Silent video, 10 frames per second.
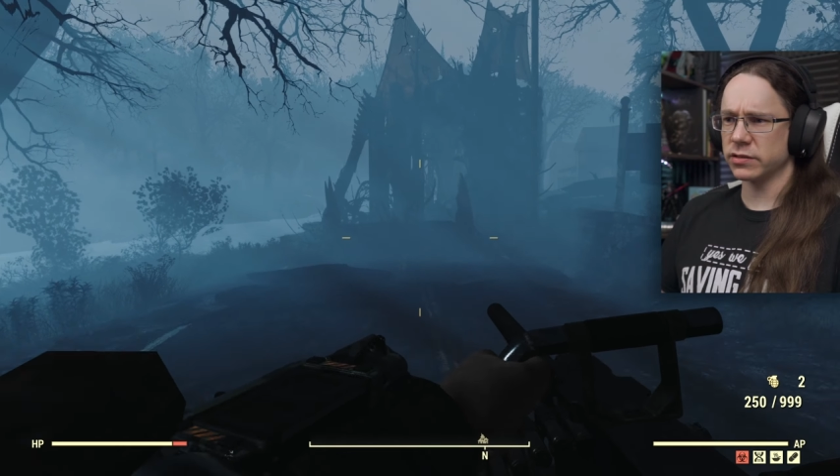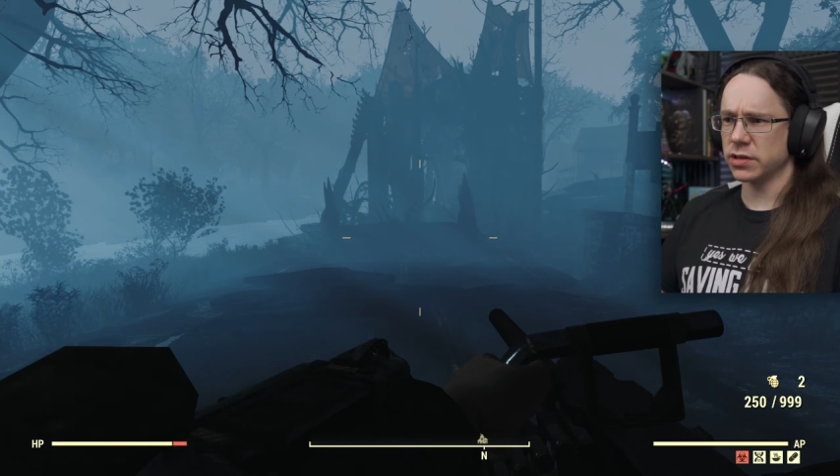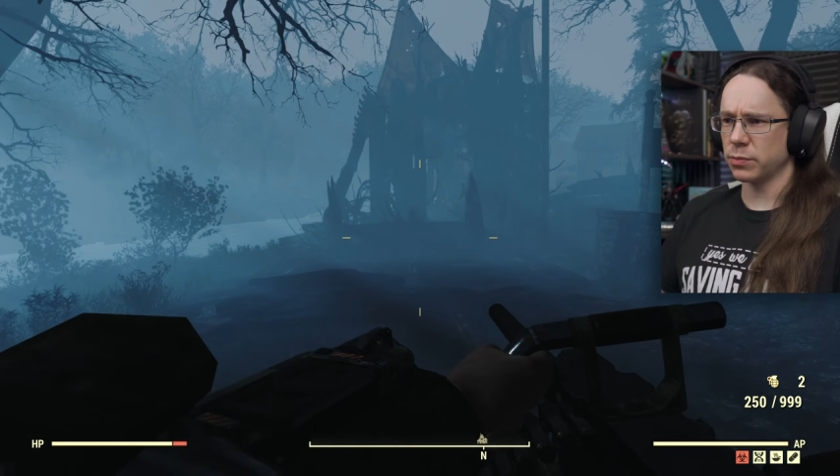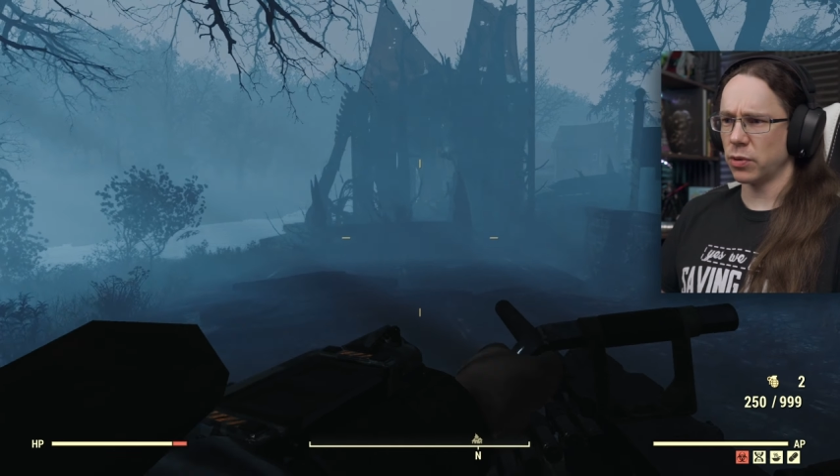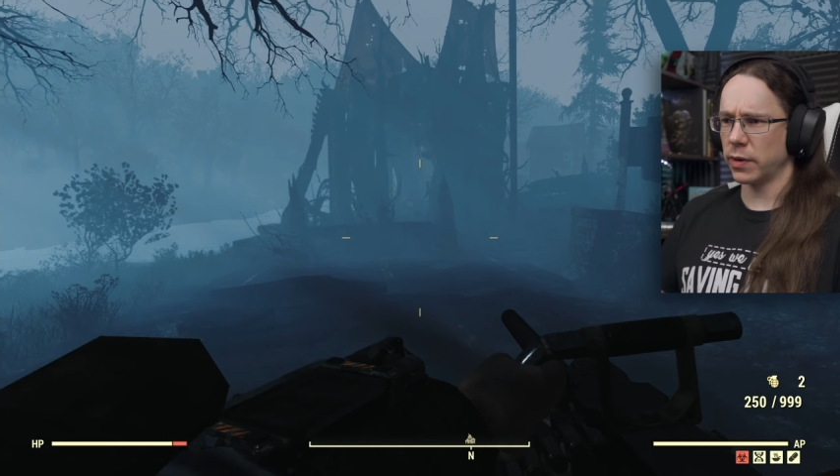
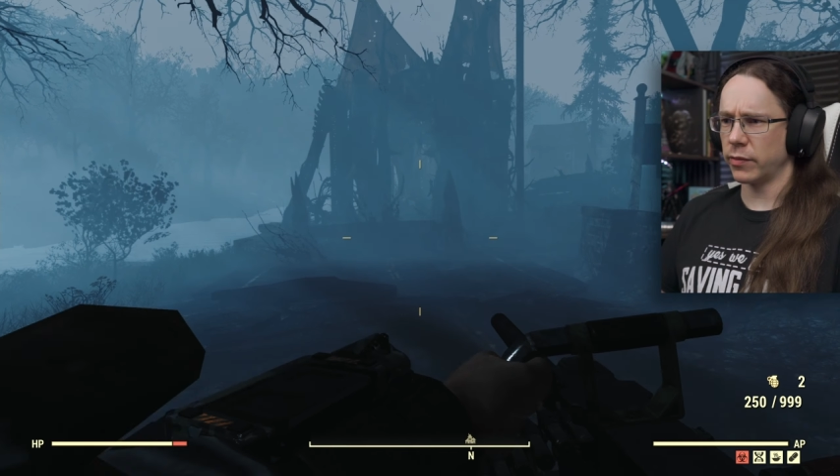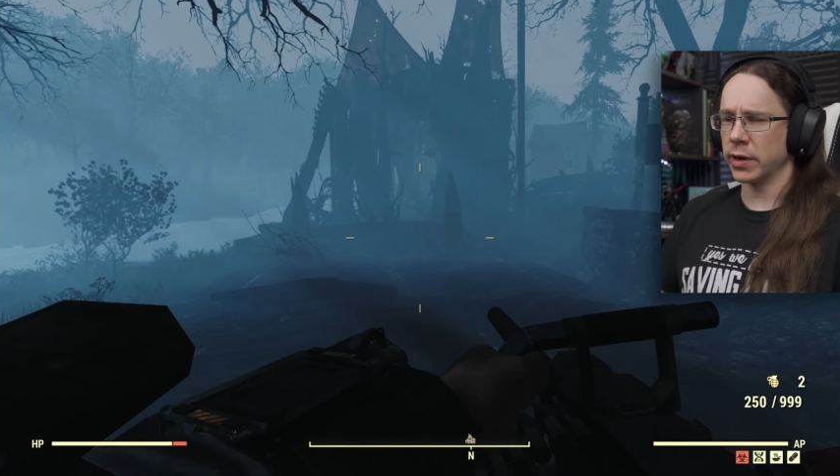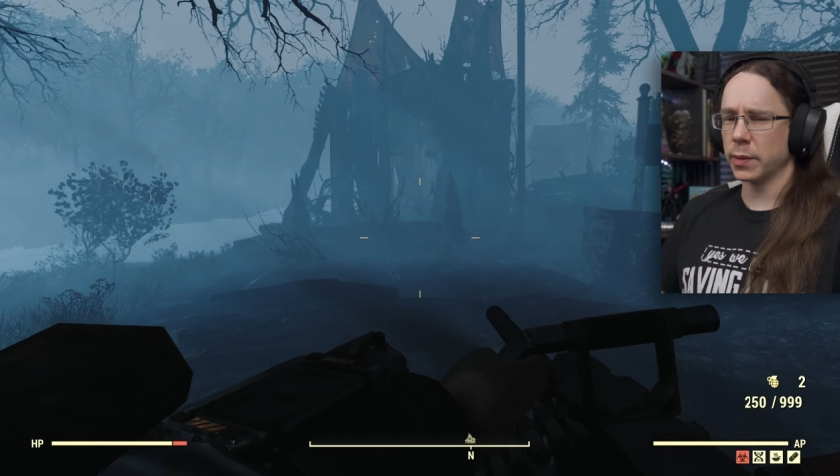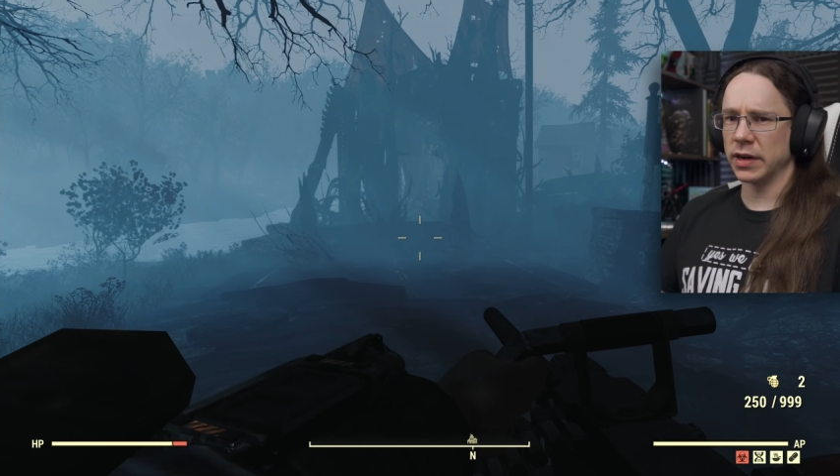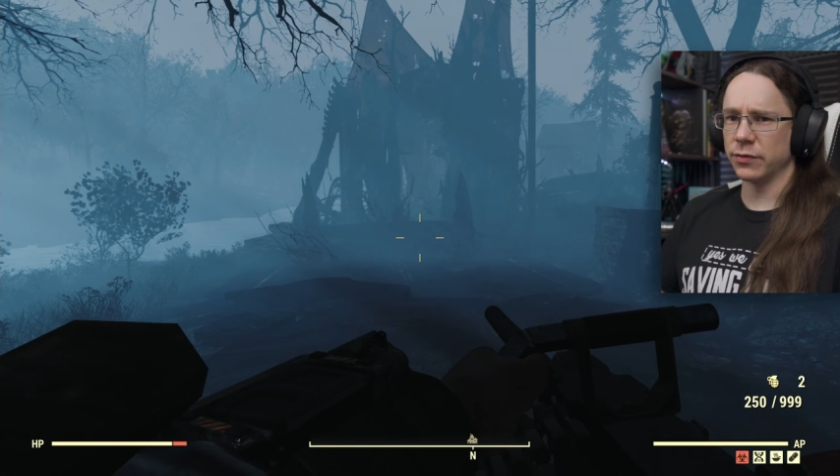So probably around
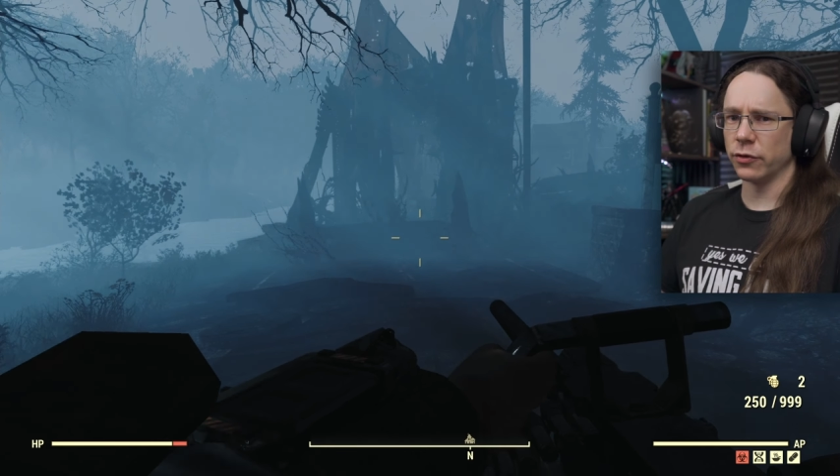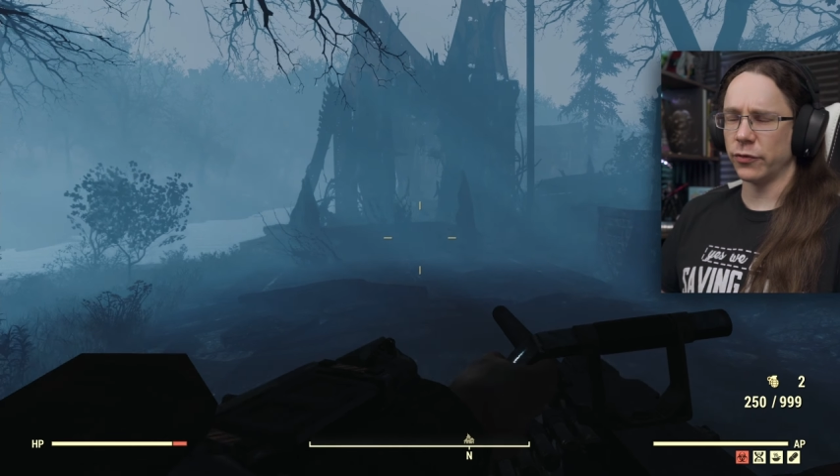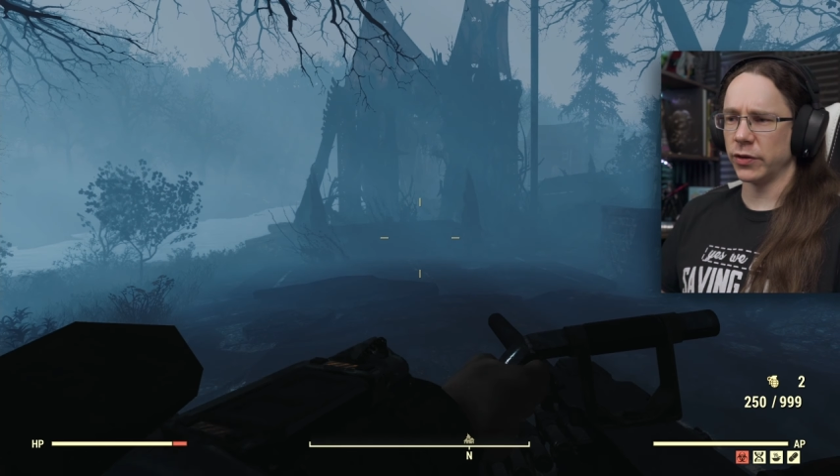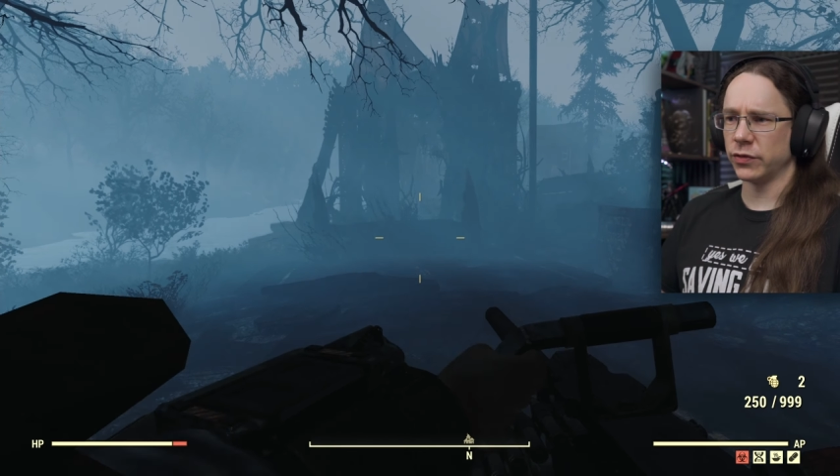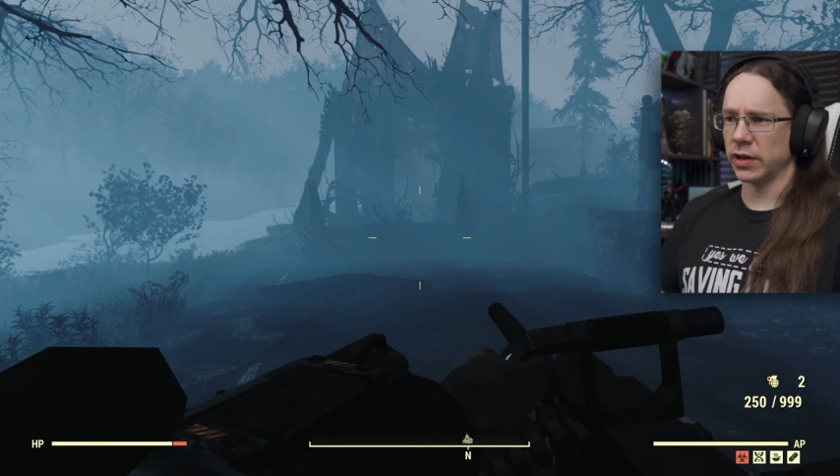about level
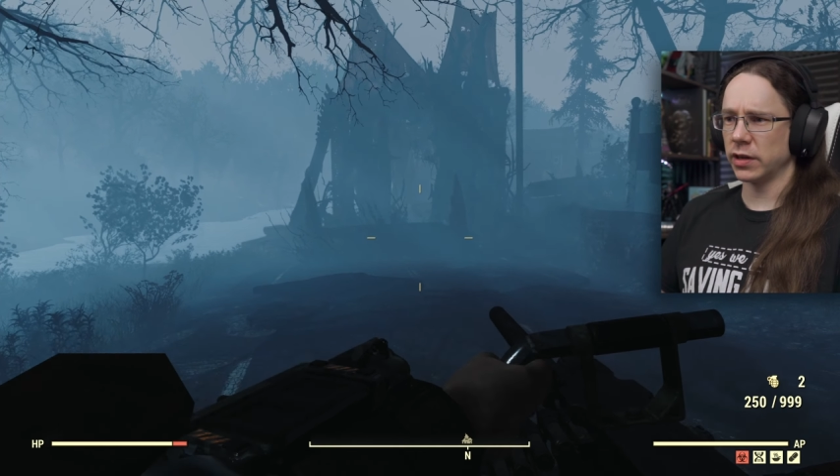50,